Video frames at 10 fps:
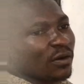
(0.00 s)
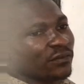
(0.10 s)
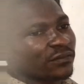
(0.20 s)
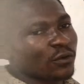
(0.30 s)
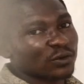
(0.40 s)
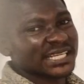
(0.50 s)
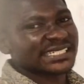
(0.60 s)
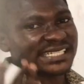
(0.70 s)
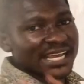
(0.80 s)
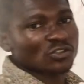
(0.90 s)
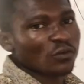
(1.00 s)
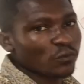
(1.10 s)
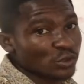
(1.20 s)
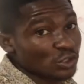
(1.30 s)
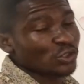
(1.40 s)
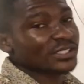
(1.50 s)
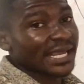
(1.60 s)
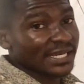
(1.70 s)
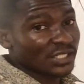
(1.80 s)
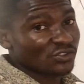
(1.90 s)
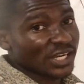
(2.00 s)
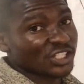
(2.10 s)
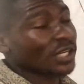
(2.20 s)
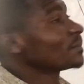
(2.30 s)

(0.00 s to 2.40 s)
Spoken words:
of or the size of your cyclic structure.